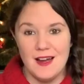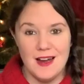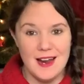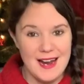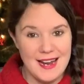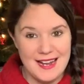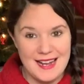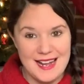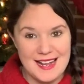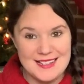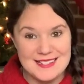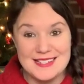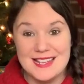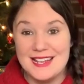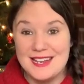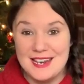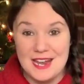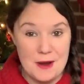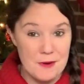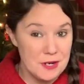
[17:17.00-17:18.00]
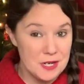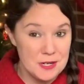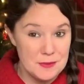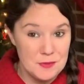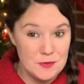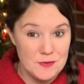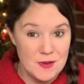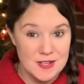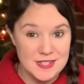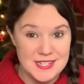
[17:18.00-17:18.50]
All right, guys, now we're
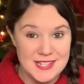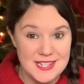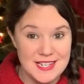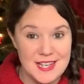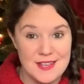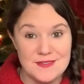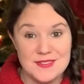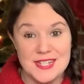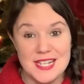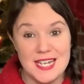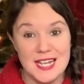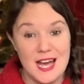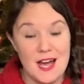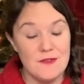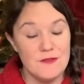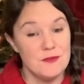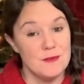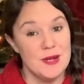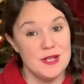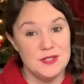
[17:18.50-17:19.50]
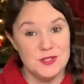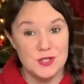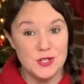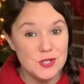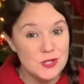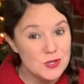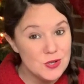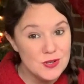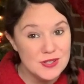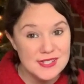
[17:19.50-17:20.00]
gonna move on to the gifts that I got for my
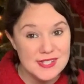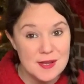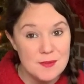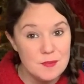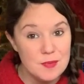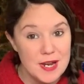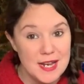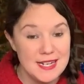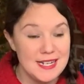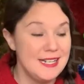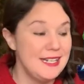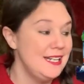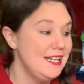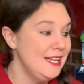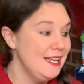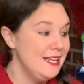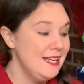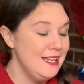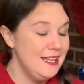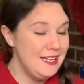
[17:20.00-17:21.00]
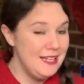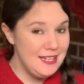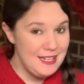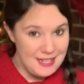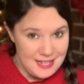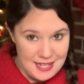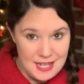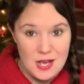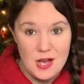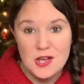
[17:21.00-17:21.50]
2-year-old son, Brayden.
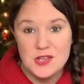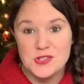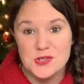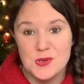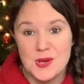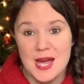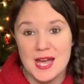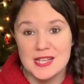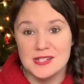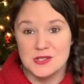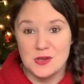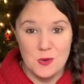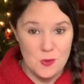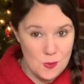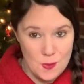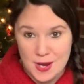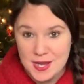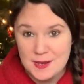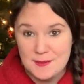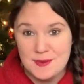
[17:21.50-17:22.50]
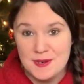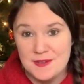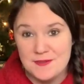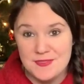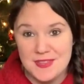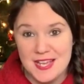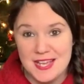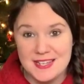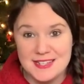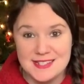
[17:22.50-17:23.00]
He also has quite a bit
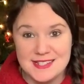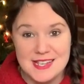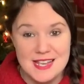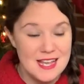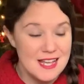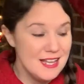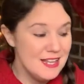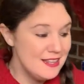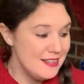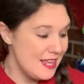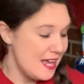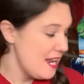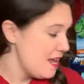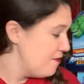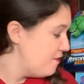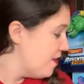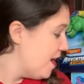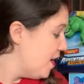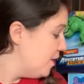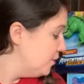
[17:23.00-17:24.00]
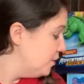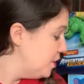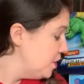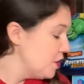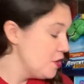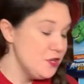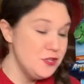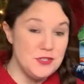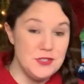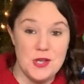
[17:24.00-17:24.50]
of things that I found.
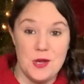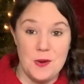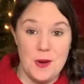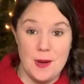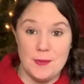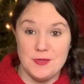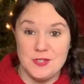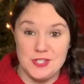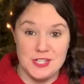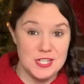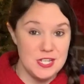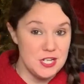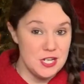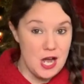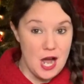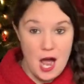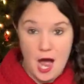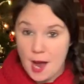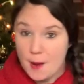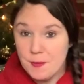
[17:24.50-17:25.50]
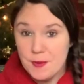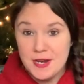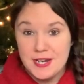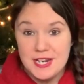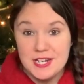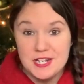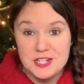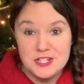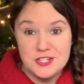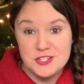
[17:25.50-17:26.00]
So I'm just gonna hop right
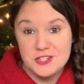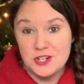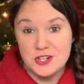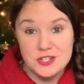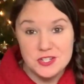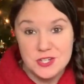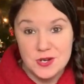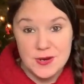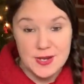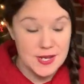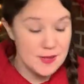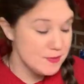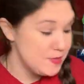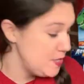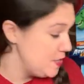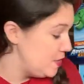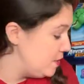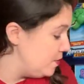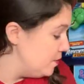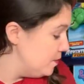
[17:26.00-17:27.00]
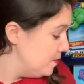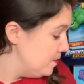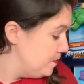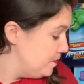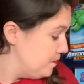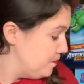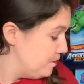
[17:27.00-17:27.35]
in and start showing them to you.